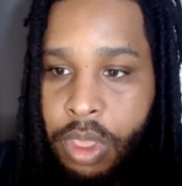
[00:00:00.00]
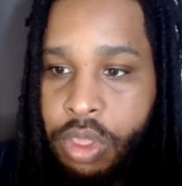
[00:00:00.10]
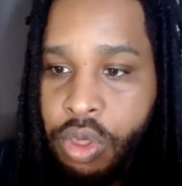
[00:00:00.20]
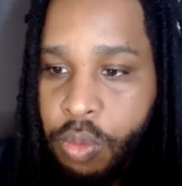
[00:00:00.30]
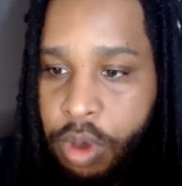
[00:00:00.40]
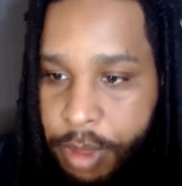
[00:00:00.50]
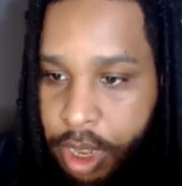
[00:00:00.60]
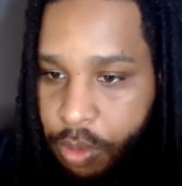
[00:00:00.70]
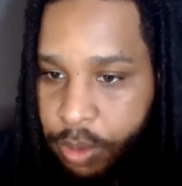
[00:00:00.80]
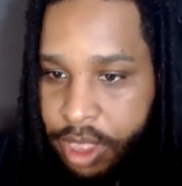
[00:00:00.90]
Do you want me
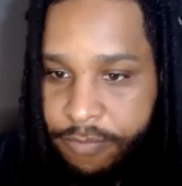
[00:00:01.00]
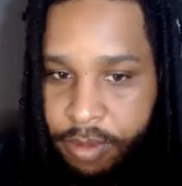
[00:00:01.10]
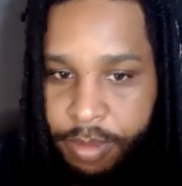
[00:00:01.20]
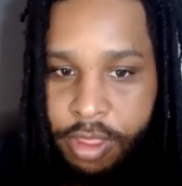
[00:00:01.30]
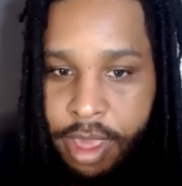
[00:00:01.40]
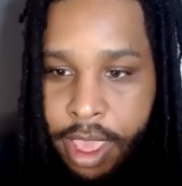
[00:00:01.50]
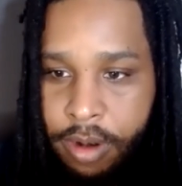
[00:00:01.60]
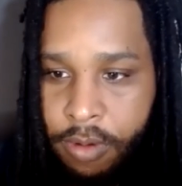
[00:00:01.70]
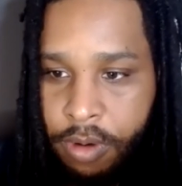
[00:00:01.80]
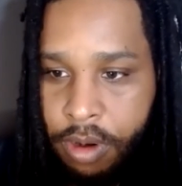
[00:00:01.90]
to read from the chat
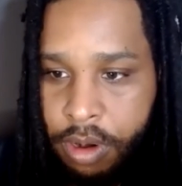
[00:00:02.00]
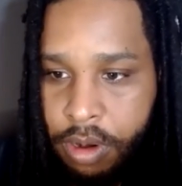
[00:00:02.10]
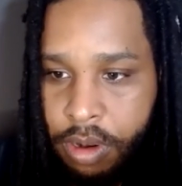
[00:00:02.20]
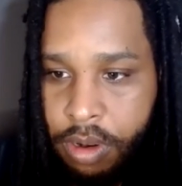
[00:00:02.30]
or?